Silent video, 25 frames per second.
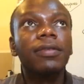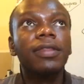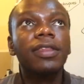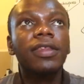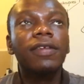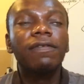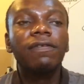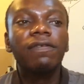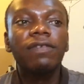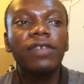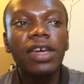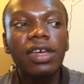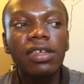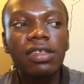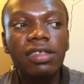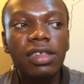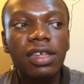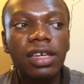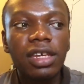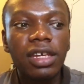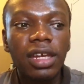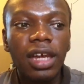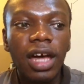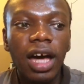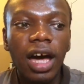The first
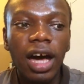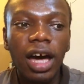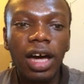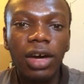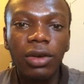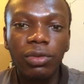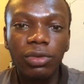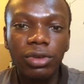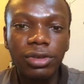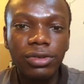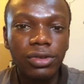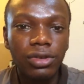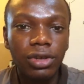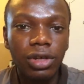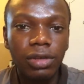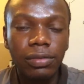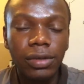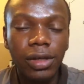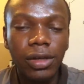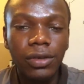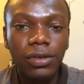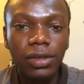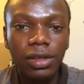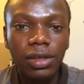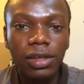thing I want to talk
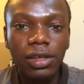about